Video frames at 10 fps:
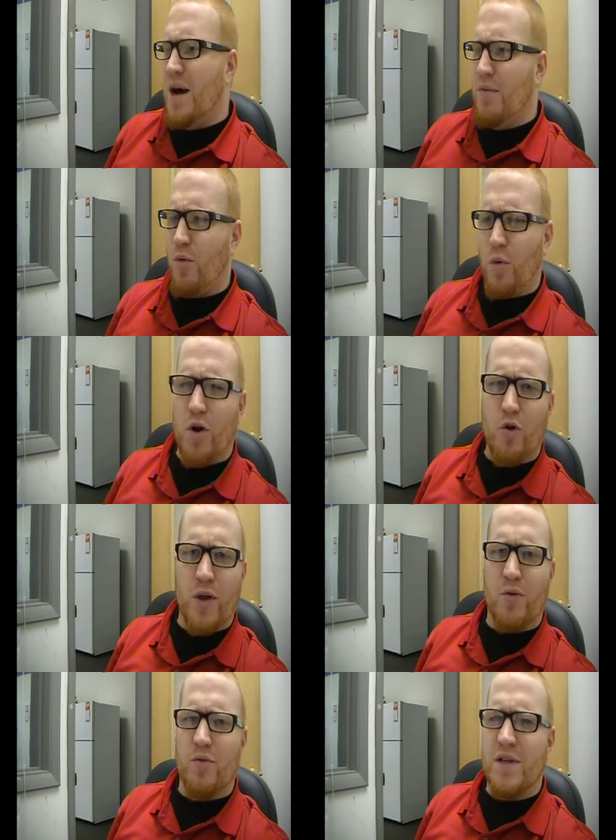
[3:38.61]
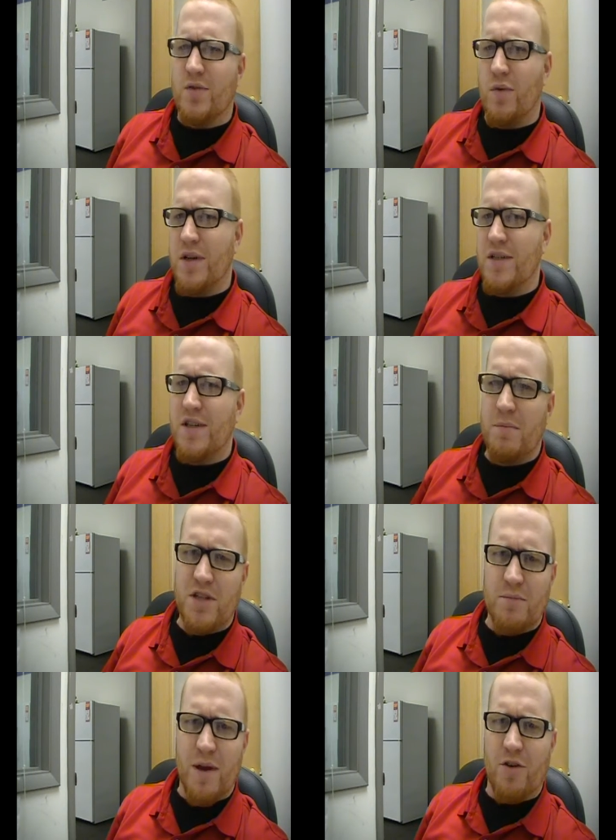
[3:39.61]
I'm going to real quick through this one.
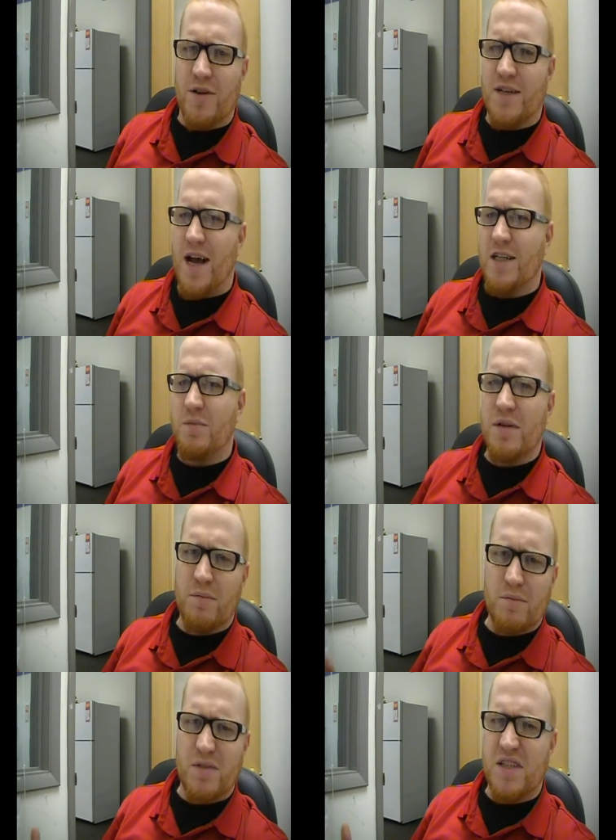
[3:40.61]
Submission by Chris Hassman,